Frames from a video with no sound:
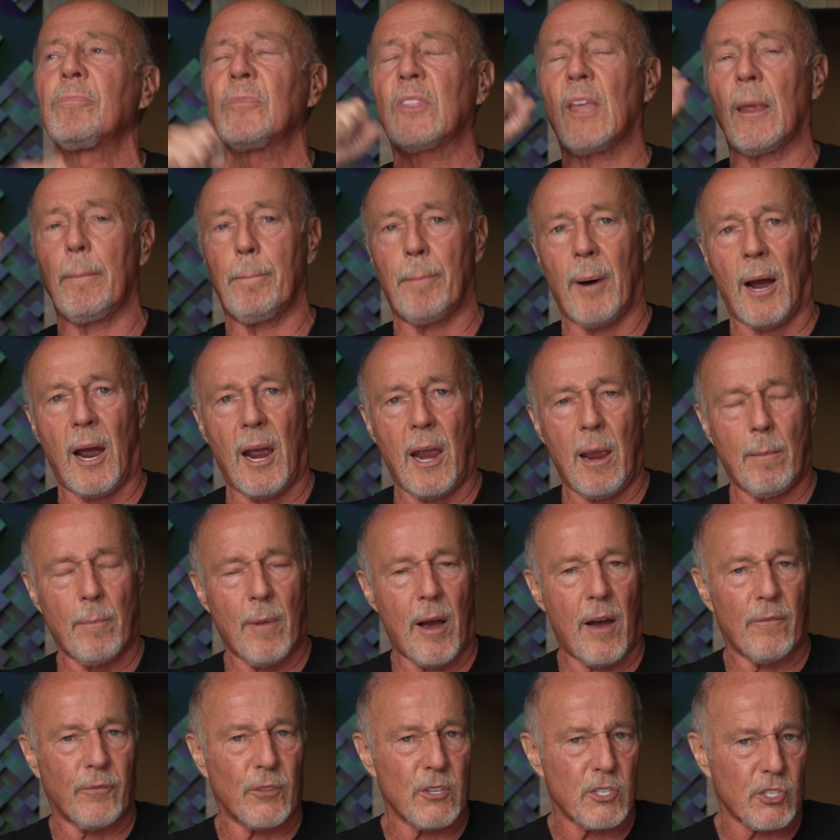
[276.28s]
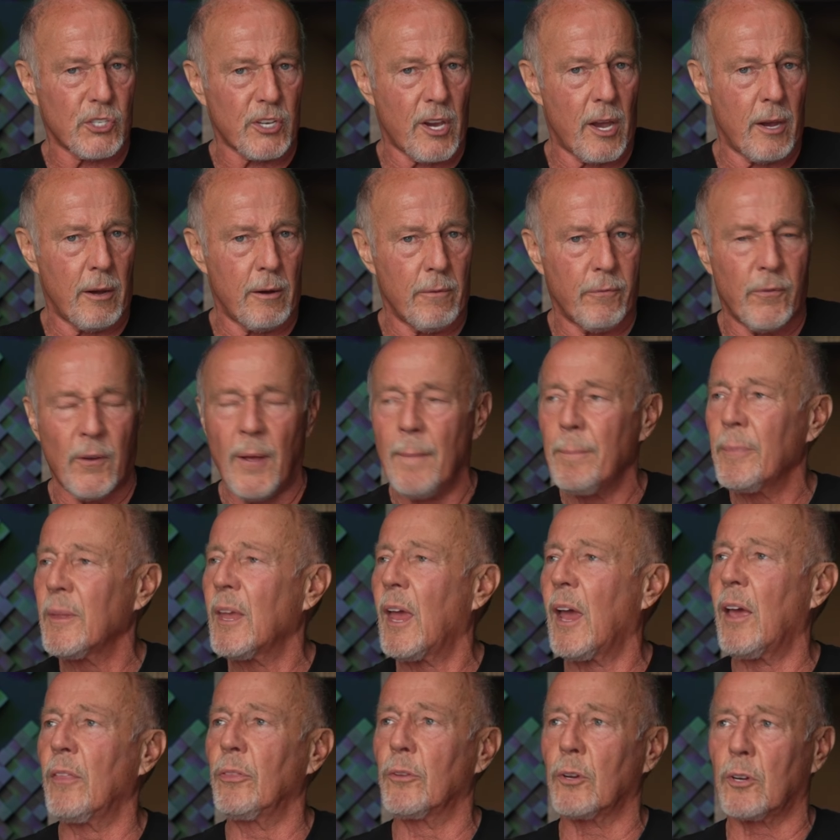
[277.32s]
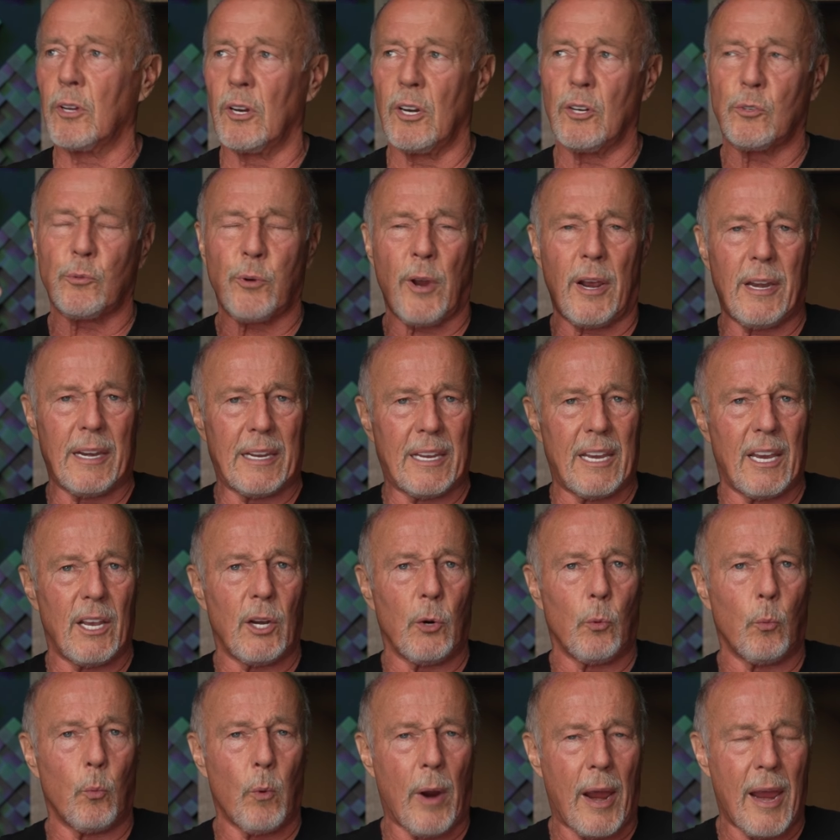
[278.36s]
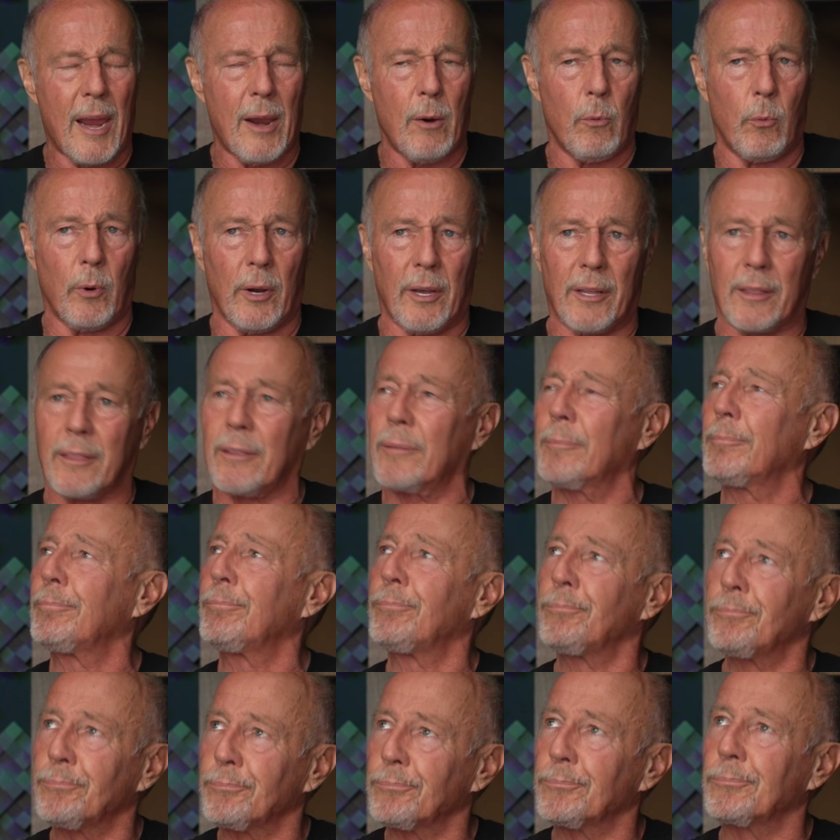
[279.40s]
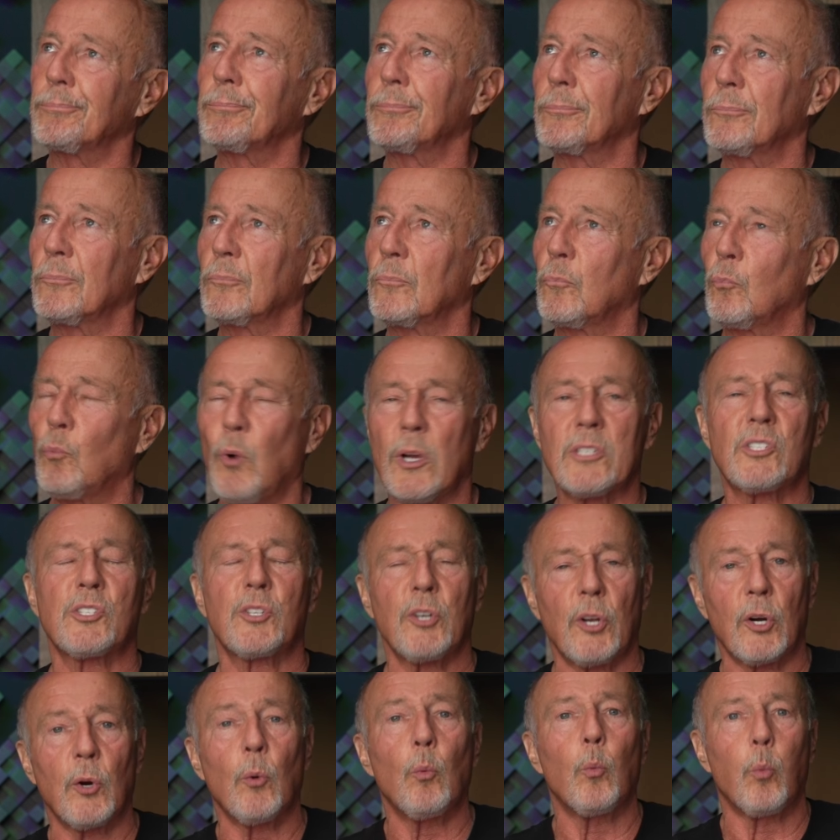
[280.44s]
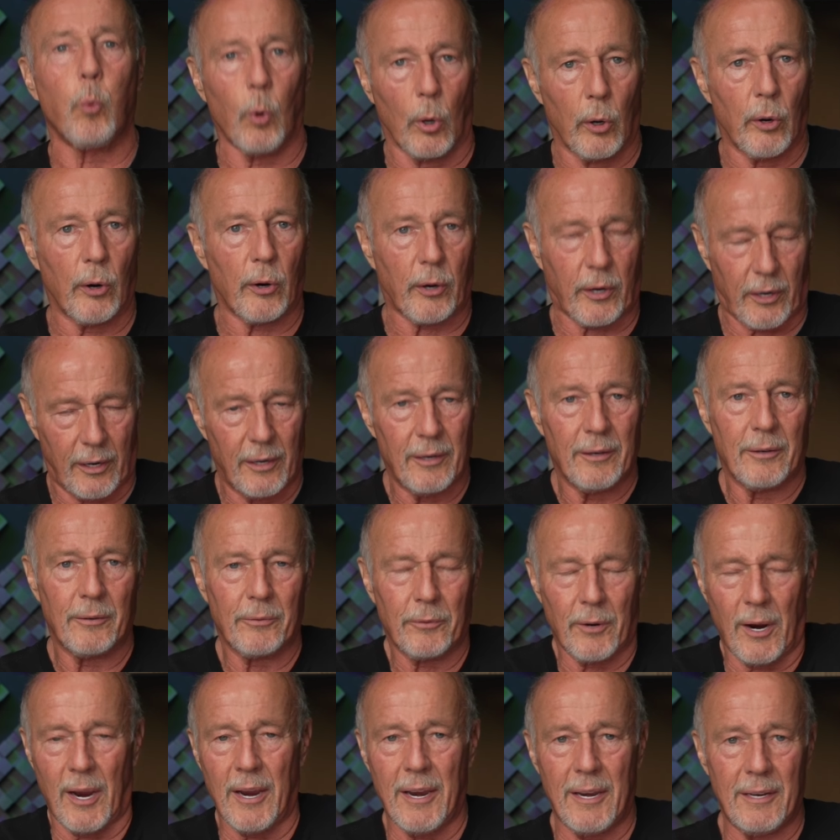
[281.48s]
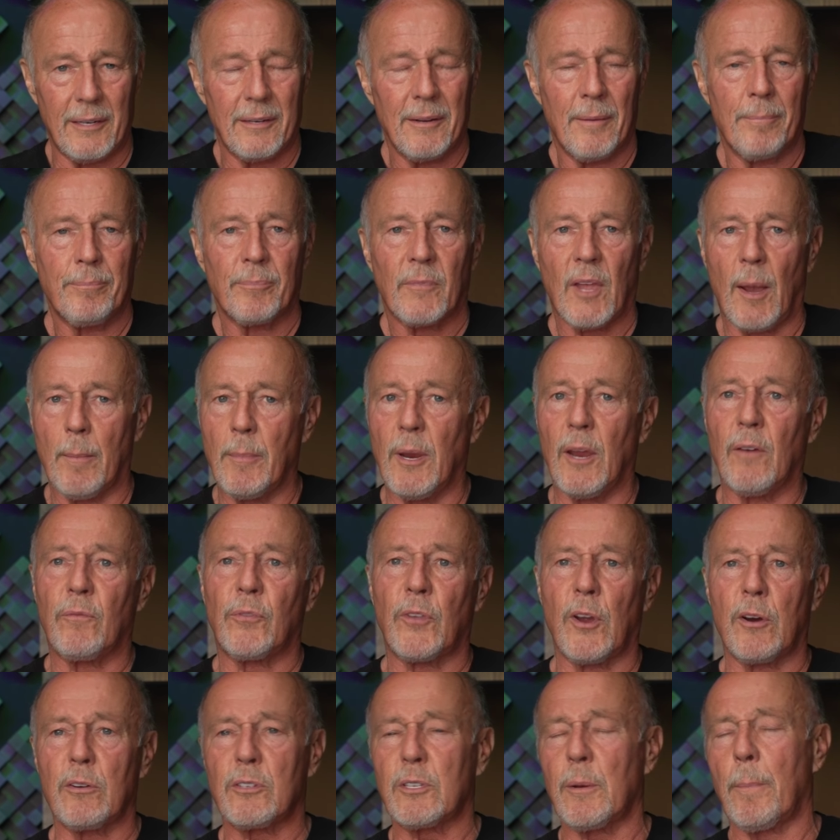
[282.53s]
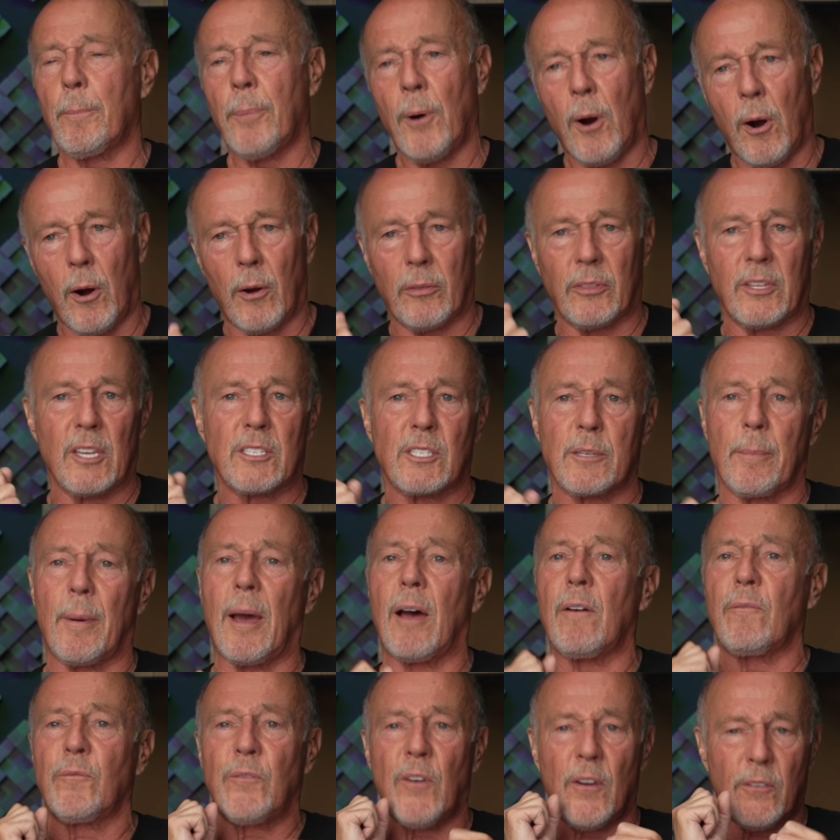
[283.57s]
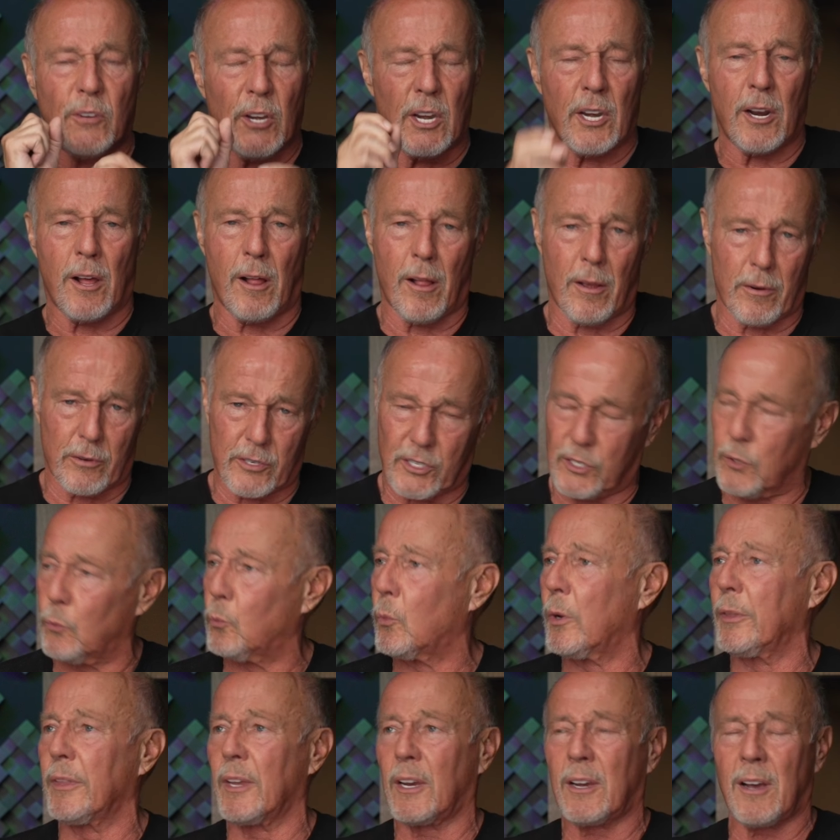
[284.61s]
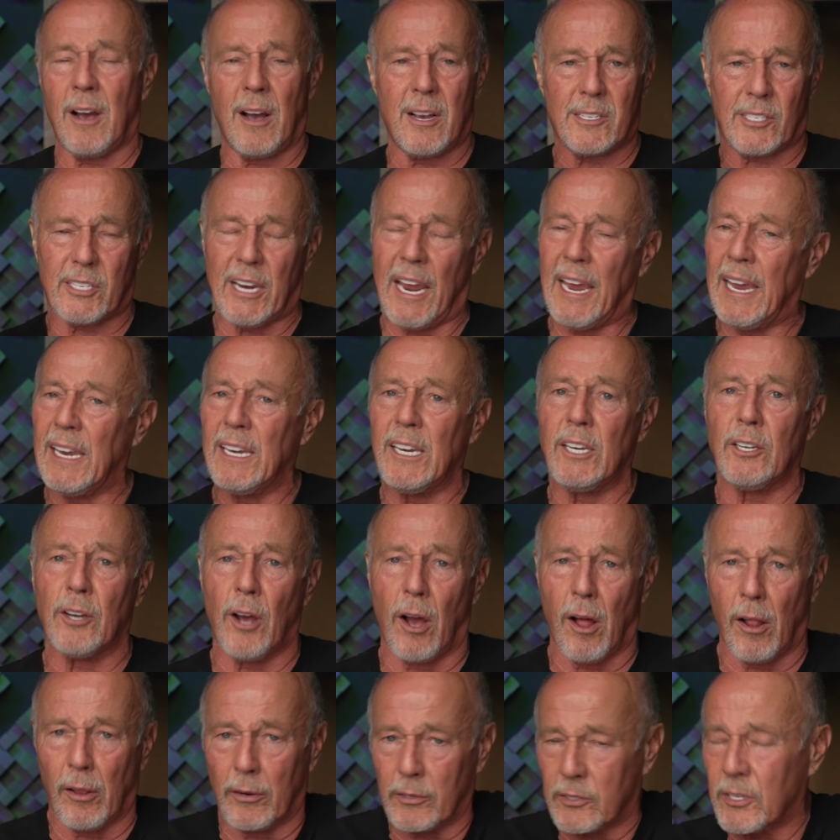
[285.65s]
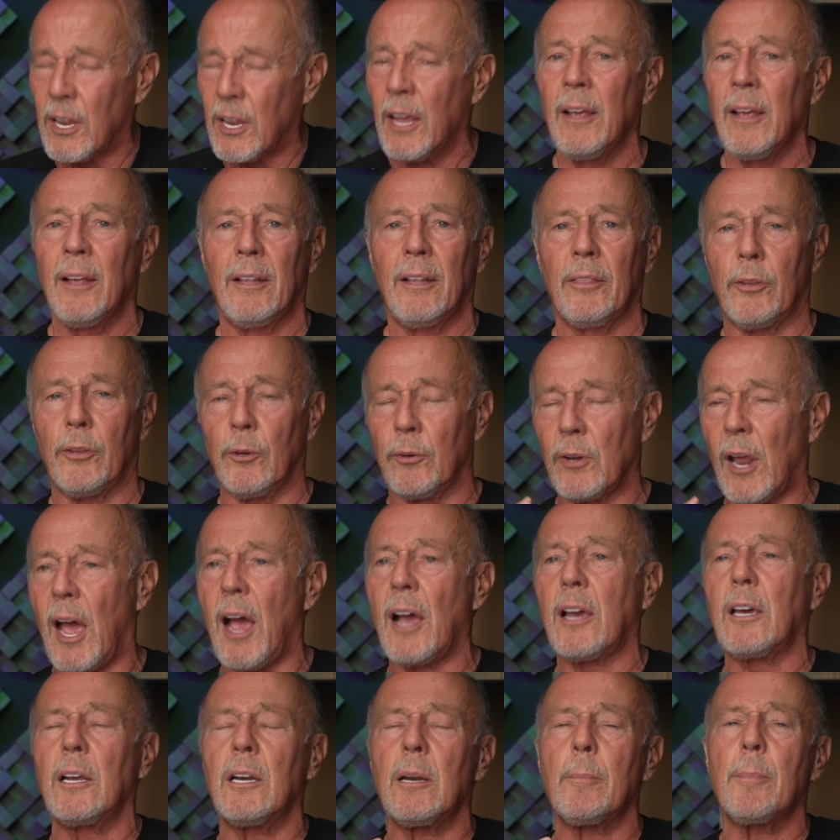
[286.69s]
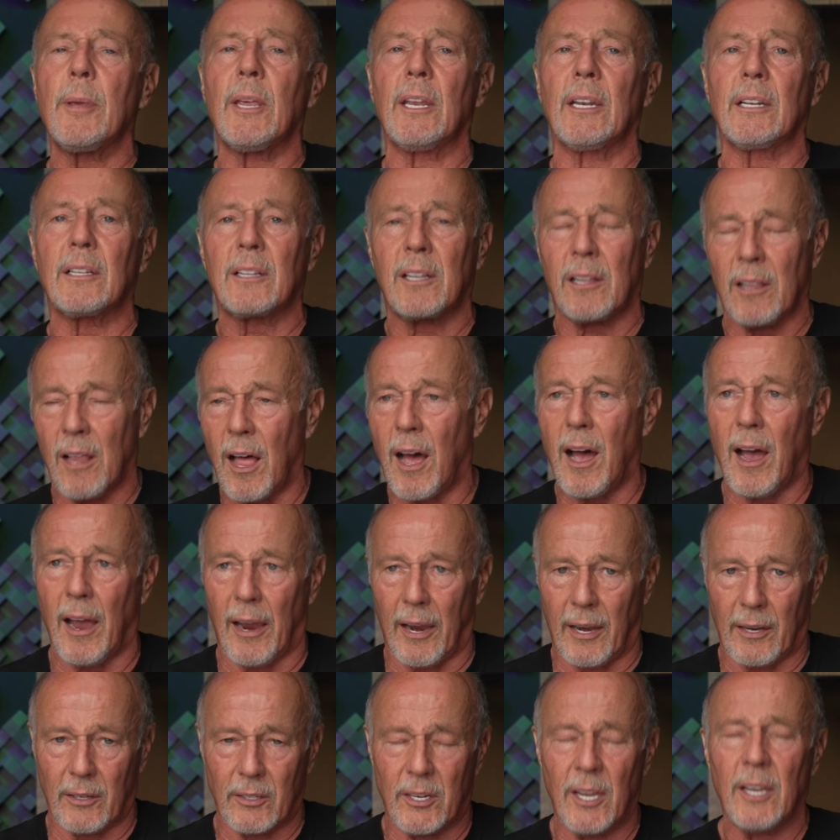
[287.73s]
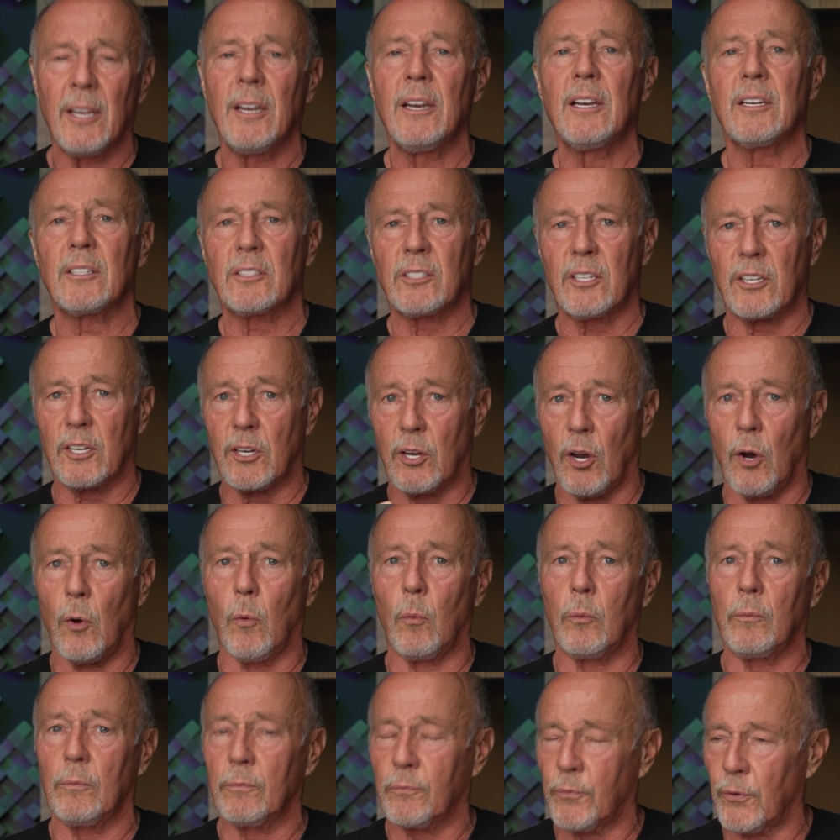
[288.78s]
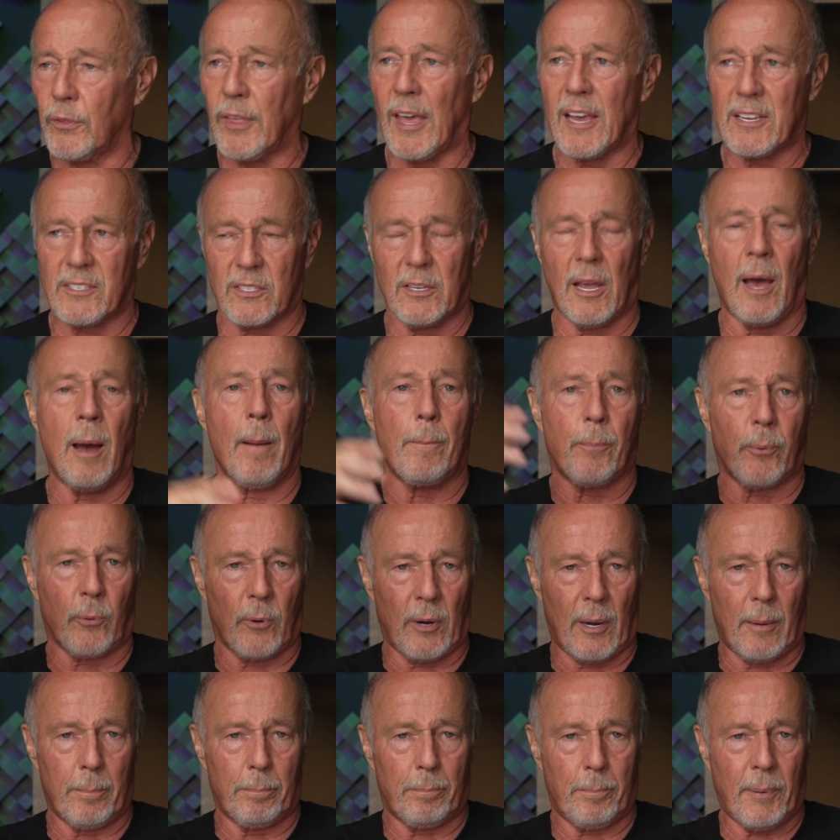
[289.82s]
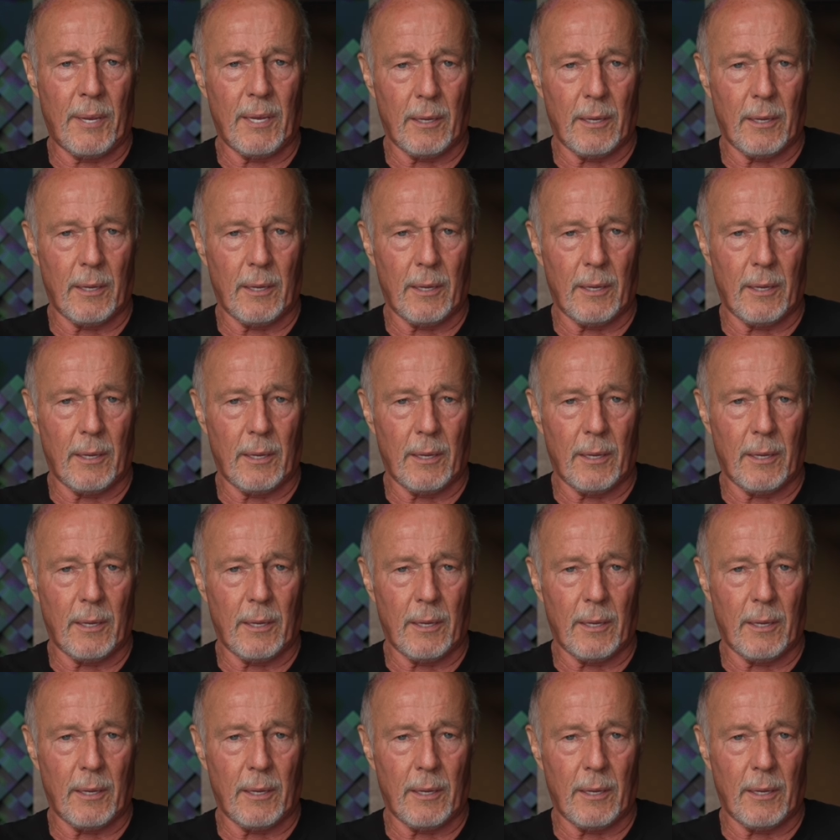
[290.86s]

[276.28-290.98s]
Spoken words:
they buy them off the shelf, and they're going to try to get away with what's going to work, right? I mean, if there's a part that's about $50 and one that costs $80, they're not going to be inclined to go for that upper-end